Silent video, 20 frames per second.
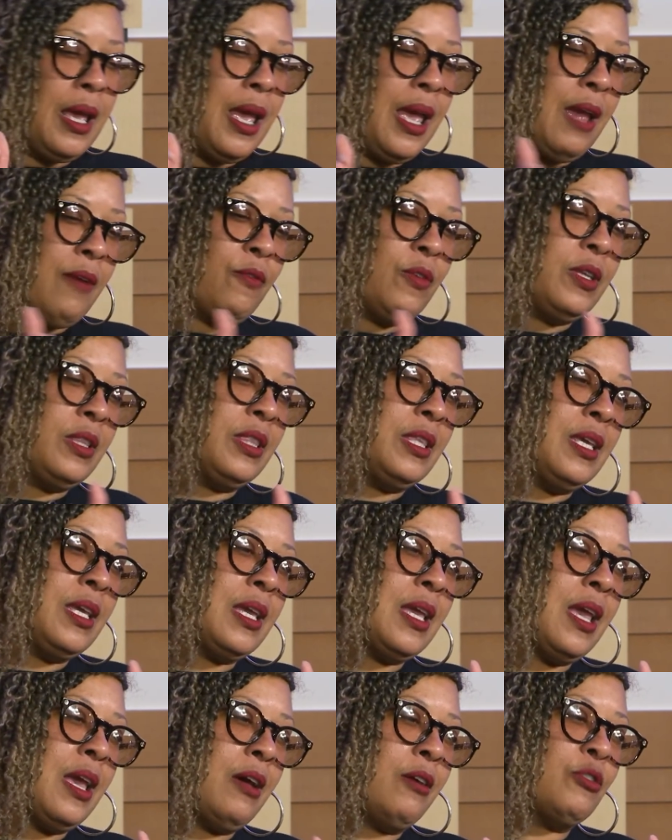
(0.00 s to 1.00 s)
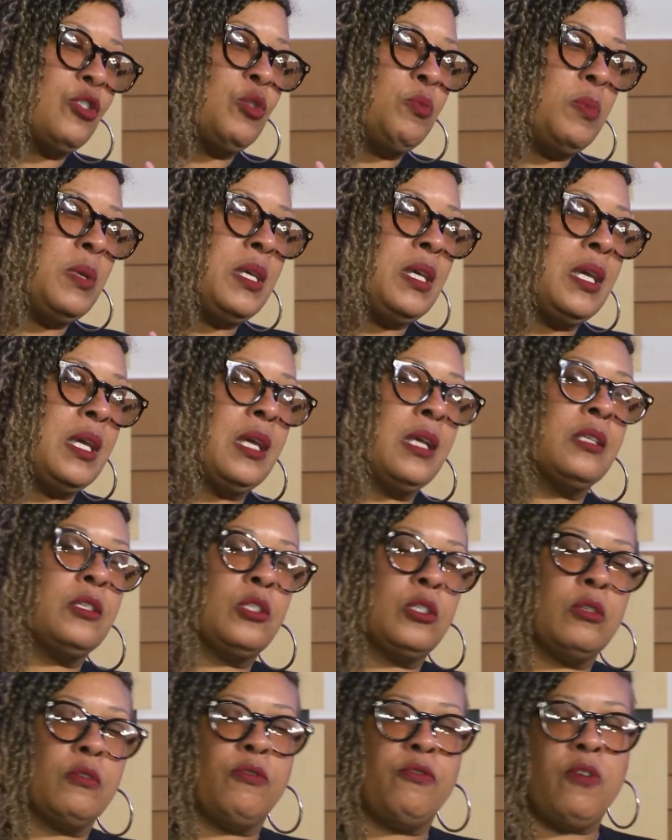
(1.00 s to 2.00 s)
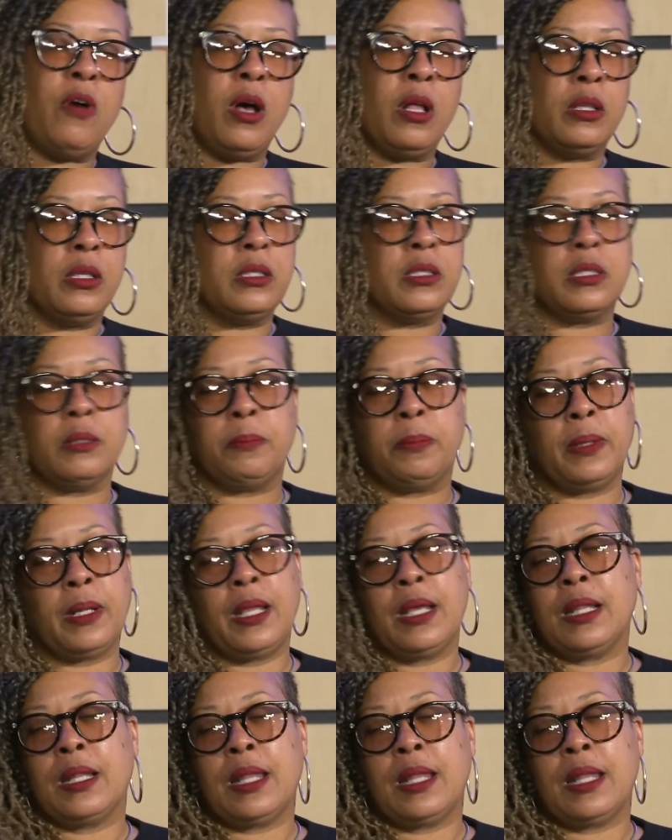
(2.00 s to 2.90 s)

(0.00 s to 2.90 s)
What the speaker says: everything else begins to fall into play